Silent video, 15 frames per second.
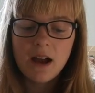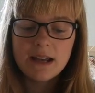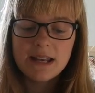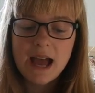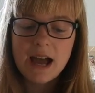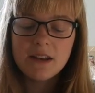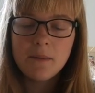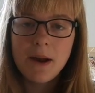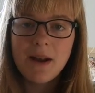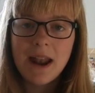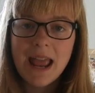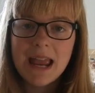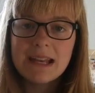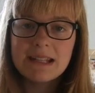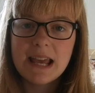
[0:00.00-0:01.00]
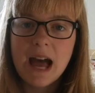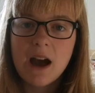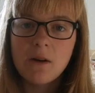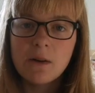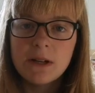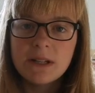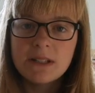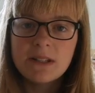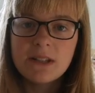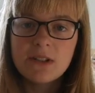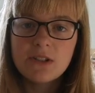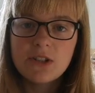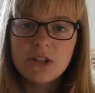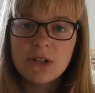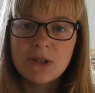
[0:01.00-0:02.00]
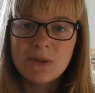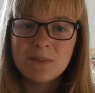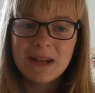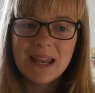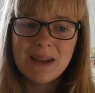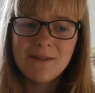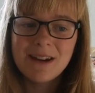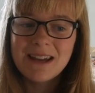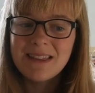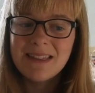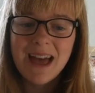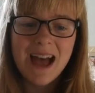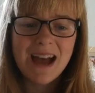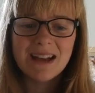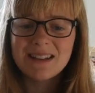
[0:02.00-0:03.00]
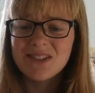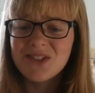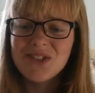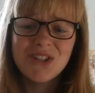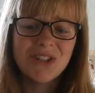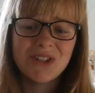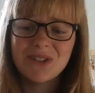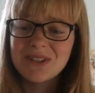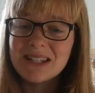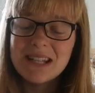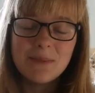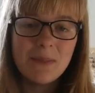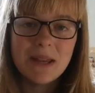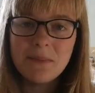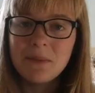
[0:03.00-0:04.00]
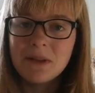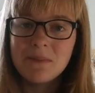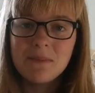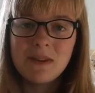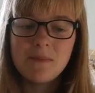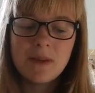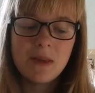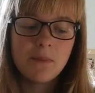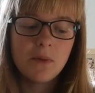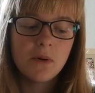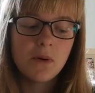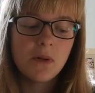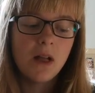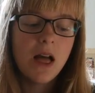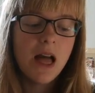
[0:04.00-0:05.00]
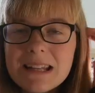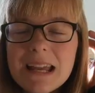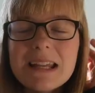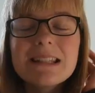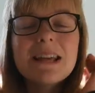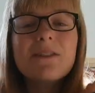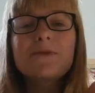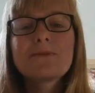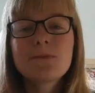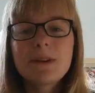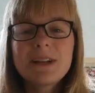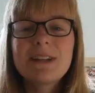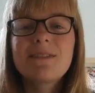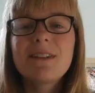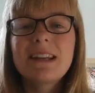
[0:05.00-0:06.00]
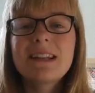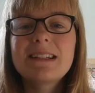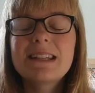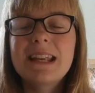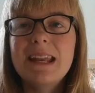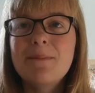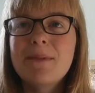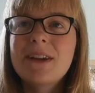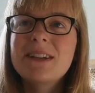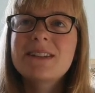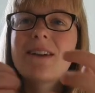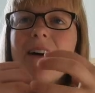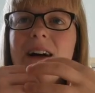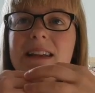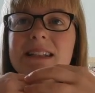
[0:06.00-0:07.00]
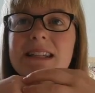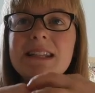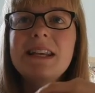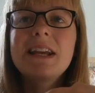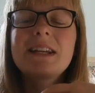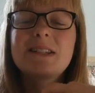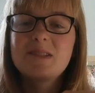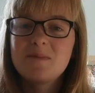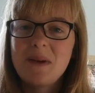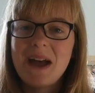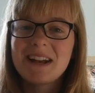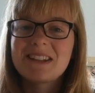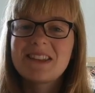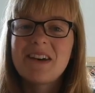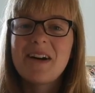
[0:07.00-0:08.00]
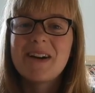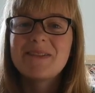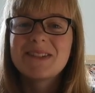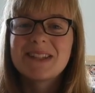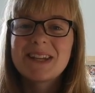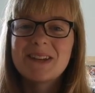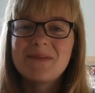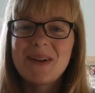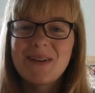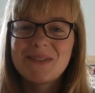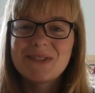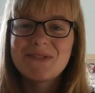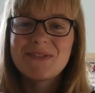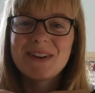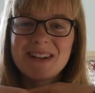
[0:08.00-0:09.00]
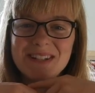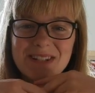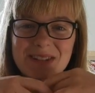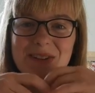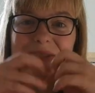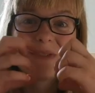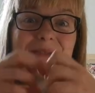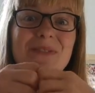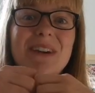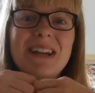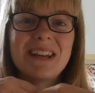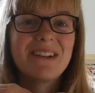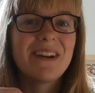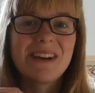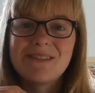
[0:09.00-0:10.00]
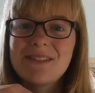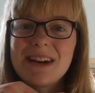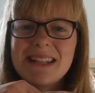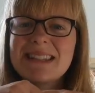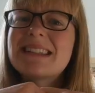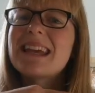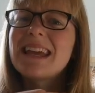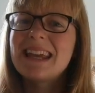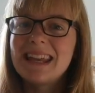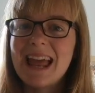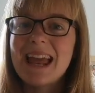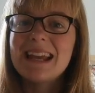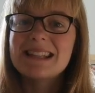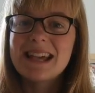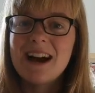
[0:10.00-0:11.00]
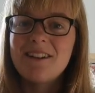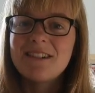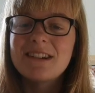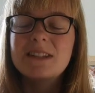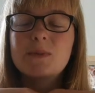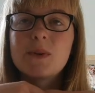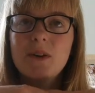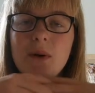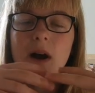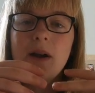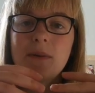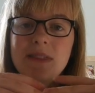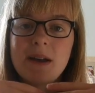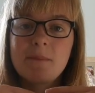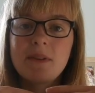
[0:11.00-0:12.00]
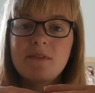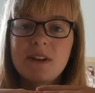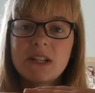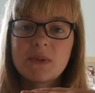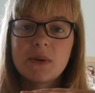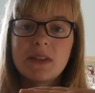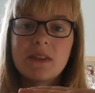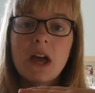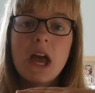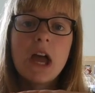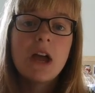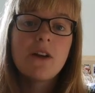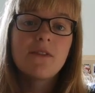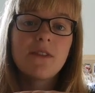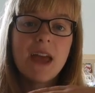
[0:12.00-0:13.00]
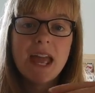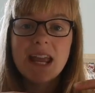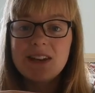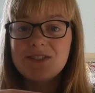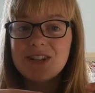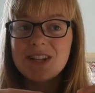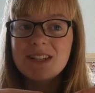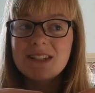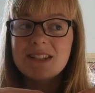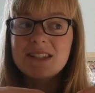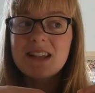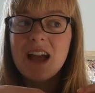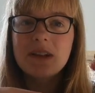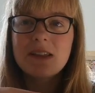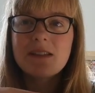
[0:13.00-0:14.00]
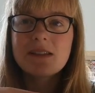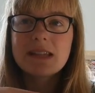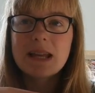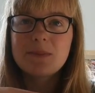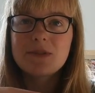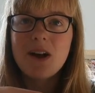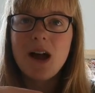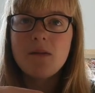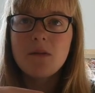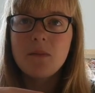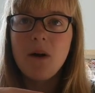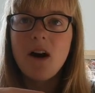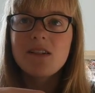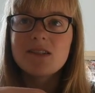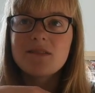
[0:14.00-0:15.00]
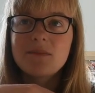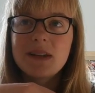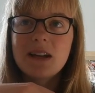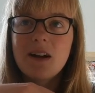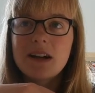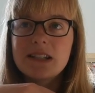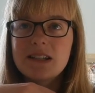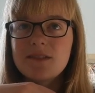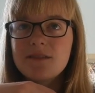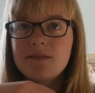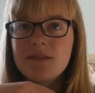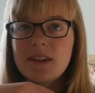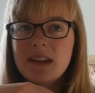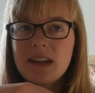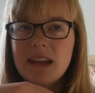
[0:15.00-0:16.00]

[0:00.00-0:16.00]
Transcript: I'd had about eight hours to play with and to see people and meet people. It, it sounds really, really silly because I didn't expect that I was going to be able to find, you know, some really great friends in eight hours who I would then be friends with for ages. But at the same time, a part of me kind of